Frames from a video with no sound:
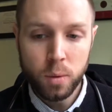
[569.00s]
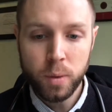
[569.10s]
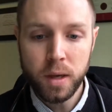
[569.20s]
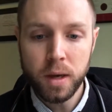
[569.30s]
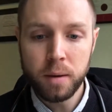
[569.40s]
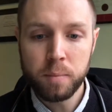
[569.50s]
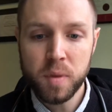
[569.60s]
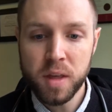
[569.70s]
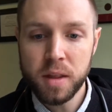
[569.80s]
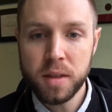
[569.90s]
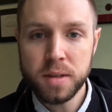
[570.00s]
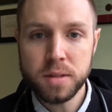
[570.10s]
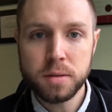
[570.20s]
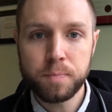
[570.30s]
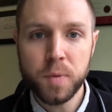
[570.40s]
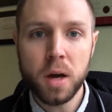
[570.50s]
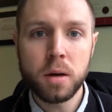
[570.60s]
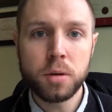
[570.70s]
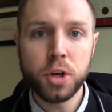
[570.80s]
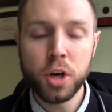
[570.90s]
We think this
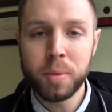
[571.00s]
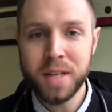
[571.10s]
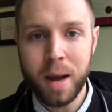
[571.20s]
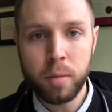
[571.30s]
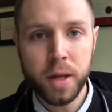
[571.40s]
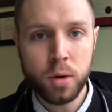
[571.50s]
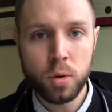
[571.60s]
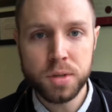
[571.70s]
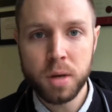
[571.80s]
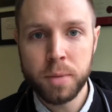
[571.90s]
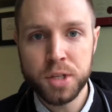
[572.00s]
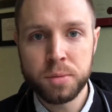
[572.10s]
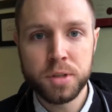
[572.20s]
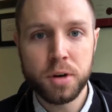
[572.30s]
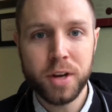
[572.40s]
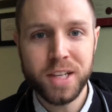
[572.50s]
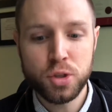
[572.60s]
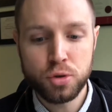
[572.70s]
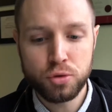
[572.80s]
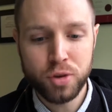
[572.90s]
urine metabolite cortisol measurements are
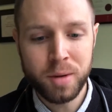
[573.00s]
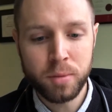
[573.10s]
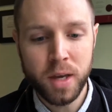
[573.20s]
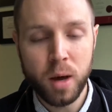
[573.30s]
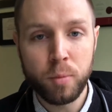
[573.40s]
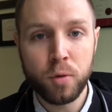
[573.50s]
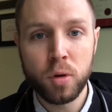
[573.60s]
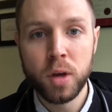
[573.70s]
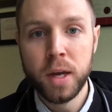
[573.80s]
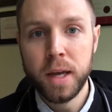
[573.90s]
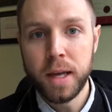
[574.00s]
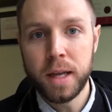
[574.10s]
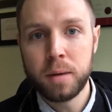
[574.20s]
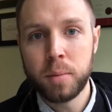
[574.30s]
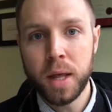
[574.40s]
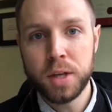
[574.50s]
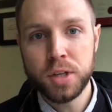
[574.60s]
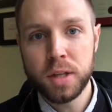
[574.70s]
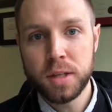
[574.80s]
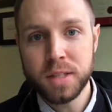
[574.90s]
extremely helpful in
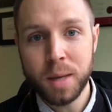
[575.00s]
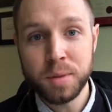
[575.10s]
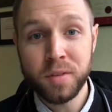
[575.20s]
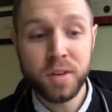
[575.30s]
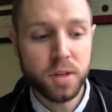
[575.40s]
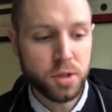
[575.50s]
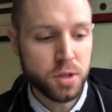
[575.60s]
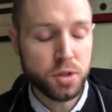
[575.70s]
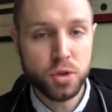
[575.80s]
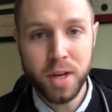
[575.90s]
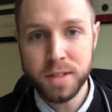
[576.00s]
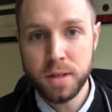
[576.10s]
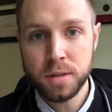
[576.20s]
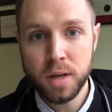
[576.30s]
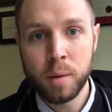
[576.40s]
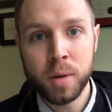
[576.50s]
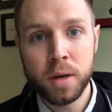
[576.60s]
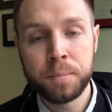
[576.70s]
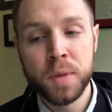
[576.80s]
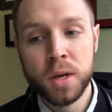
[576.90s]
managing these types of conditions, stress and
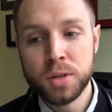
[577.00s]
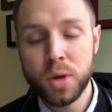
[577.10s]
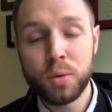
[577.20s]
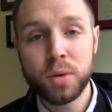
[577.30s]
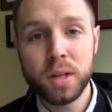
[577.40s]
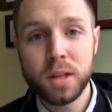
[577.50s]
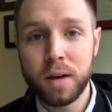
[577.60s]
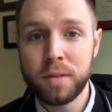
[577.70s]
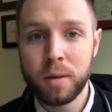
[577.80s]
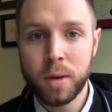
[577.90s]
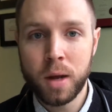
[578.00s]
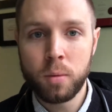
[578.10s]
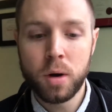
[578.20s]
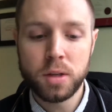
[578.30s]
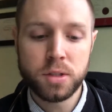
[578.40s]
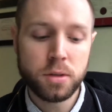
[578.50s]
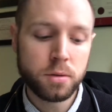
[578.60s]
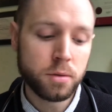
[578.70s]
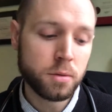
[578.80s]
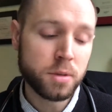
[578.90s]
insomnia. So I really love them and I want
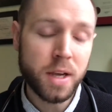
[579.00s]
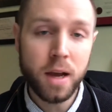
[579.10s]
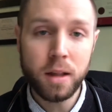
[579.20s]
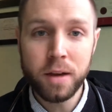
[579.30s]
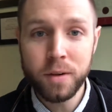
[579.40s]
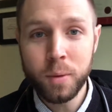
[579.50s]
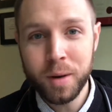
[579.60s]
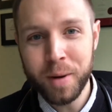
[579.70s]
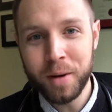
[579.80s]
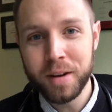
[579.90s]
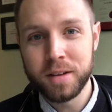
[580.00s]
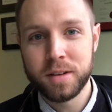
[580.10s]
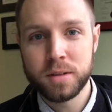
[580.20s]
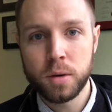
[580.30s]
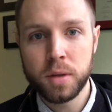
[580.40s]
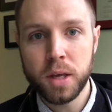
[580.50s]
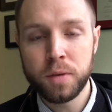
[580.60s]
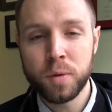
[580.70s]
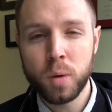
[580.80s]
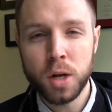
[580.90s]
to tell everyone about it. So thank
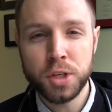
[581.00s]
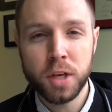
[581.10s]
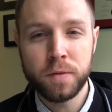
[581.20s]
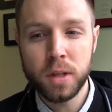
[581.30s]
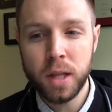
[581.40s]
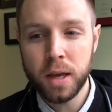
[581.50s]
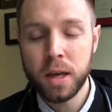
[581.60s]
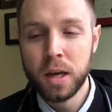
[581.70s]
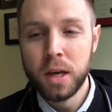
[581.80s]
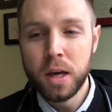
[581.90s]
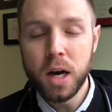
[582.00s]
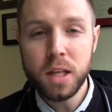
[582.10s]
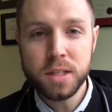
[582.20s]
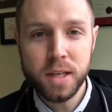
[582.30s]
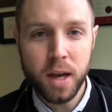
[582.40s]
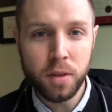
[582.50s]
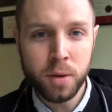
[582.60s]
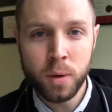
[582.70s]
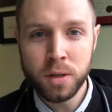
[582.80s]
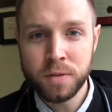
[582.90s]
you for watching. If you like holistic health
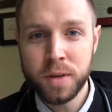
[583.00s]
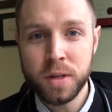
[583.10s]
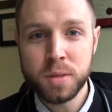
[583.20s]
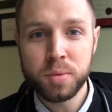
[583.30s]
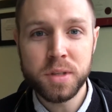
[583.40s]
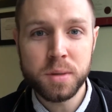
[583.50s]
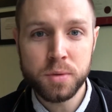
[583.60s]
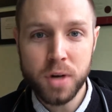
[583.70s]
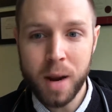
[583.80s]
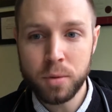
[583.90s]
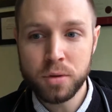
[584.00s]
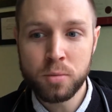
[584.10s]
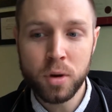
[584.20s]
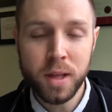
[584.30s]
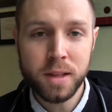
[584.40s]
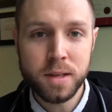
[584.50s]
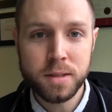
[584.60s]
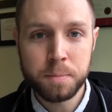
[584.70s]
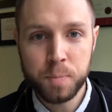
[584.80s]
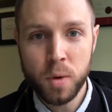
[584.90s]
and wellness videos, please subscribe. We'll do more like
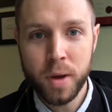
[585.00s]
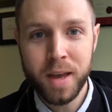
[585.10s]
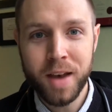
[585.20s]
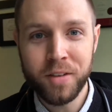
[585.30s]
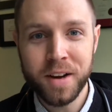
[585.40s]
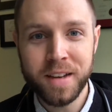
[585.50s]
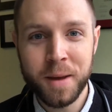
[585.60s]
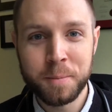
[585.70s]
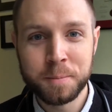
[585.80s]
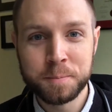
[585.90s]
this. Okay, have a great day.